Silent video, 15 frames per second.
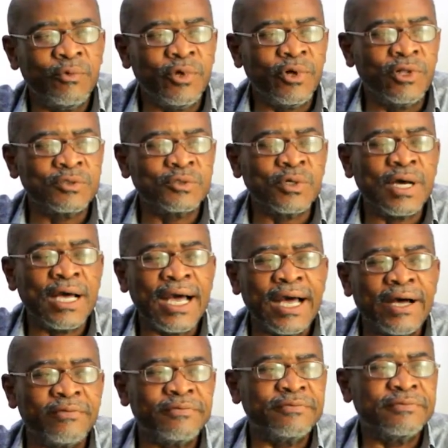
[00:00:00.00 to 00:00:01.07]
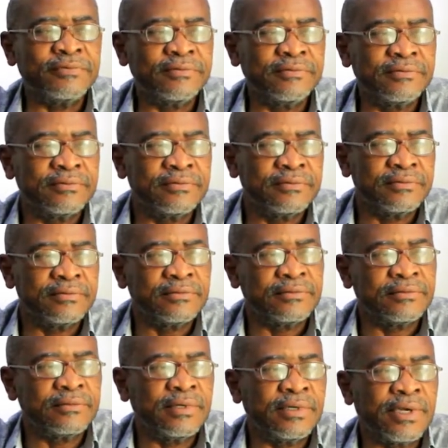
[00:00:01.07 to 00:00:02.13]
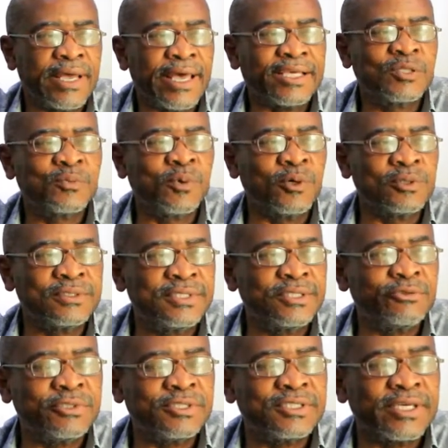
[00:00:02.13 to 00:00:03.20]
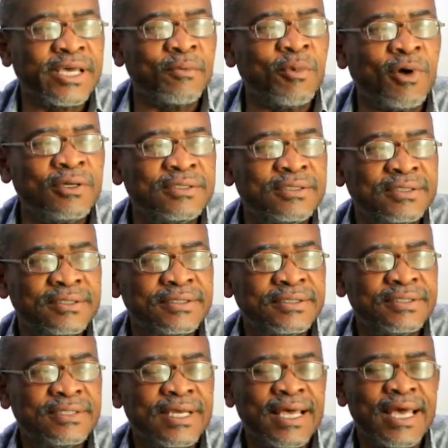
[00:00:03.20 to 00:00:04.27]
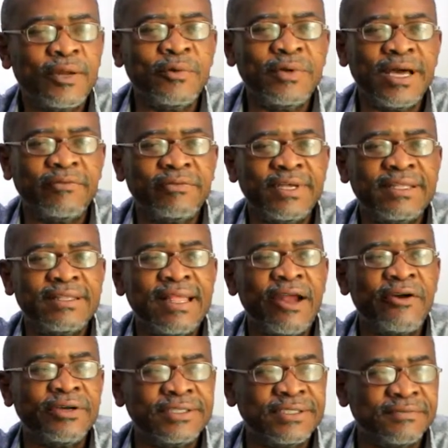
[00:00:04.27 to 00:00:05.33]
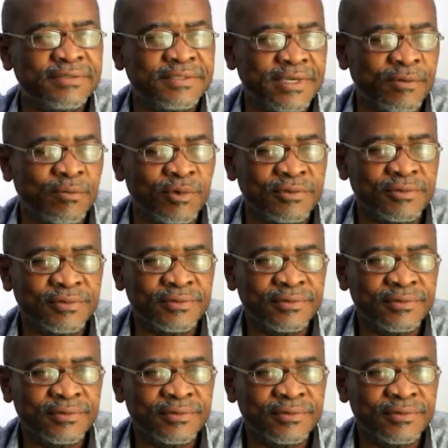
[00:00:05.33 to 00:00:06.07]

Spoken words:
We also have expository sermons, and we have the narrative sermon.